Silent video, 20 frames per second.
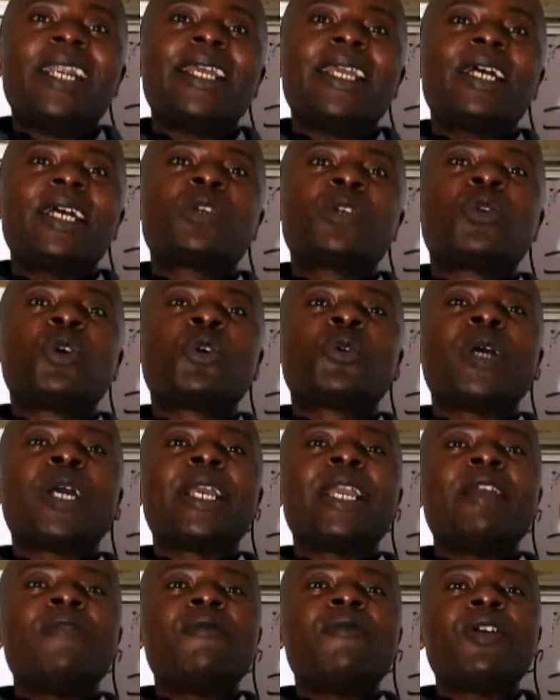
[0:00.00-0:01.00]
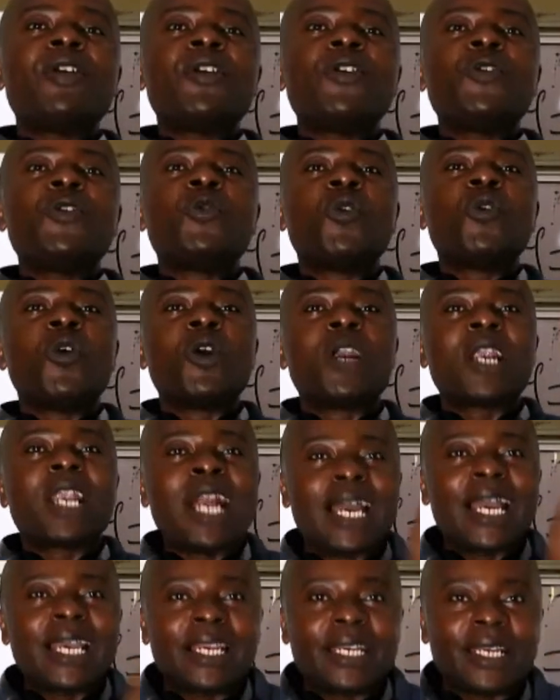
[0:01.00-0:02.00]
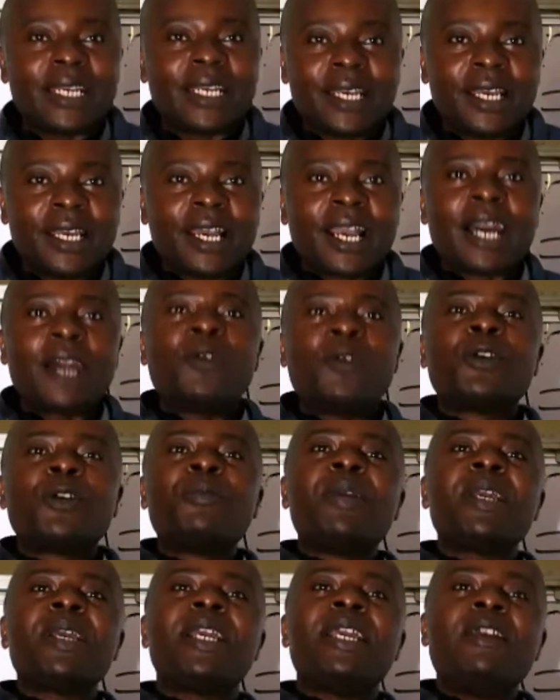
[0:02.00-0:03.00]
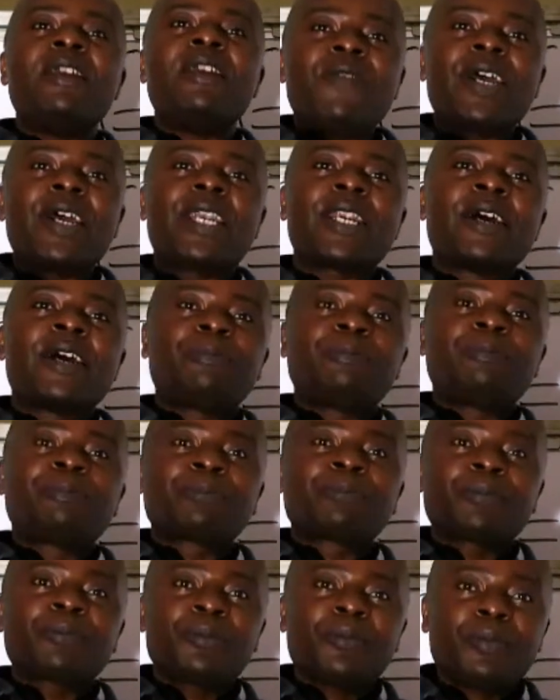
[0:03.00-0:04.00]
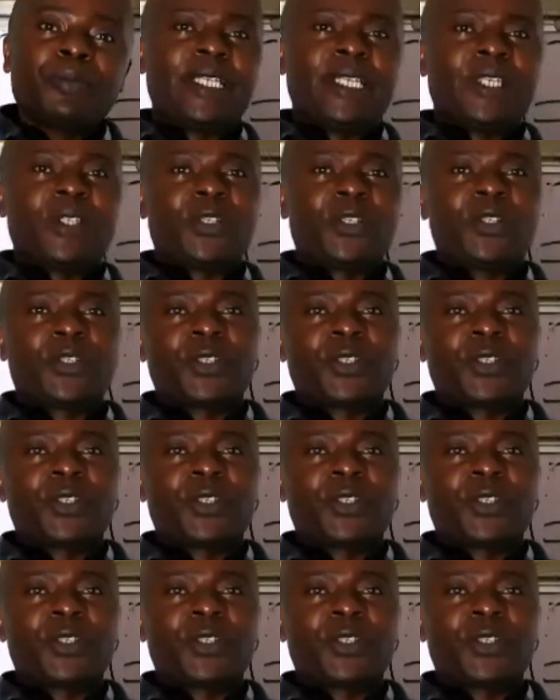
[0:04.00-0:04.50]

And yet what we are giving you online cannot be given by those